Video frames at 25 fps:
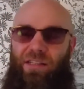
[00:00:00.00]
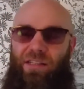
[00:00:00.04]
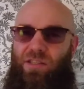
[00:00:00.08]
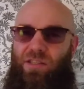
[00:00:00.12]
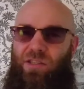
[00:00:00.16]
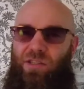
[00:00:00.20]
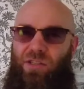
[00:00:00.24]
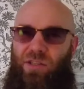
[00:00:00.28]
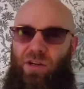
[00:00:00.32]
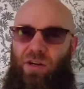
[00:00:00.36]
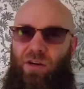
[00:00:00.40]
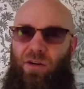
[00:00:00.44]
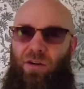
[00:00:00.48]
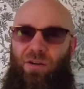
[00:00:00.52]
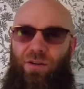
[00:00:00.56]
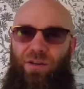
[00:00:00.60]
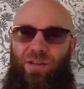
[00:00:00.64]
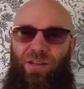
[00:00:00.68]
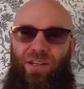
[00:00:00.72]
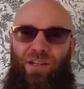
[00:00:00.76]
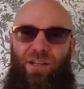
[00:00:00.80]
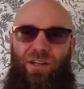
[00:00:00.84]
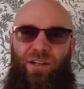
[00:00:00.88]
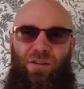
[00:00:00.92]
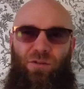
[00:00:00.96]
so
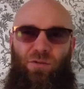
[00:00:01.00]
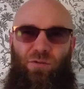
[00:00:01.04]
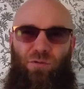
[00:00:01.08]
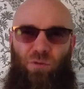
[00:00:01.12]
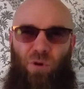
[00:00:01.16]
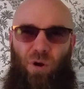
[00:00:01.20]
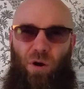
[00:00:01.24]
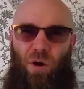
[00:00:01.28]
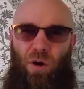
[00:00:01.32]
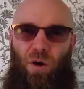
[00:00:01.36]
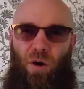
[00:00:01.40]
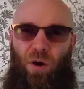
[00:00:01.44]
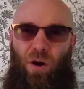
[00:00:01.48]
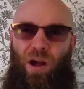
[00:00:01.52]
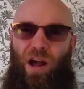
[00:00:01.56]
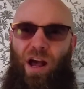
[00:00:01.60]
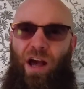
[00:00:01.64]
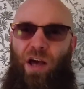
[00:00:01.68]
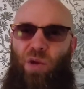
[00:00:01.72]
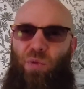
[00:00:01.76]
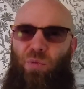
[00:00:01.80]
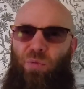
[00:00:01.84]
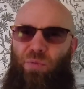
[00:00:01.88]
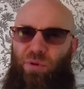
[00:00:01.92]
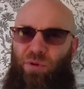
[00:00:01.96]
raw
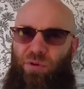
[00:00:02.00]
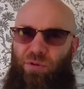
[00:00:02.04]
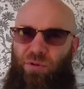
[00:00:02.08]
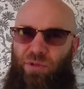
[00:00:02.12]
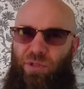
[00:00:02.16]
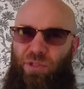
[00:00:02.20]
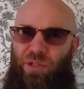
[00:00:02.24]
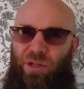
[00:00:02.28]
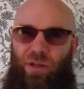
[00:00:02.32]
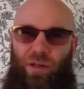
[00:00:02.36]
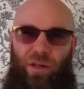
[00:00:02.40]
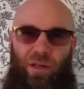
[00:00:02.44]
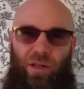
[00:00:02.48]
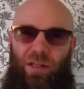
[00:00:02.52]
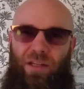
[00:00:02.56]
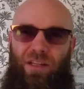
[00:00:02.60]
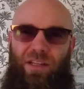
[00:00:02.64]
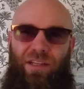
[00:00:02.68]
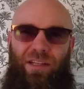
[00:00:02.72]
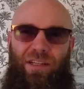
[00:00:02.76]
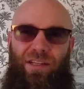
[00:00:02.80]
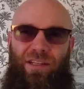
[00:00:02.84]
and brutal.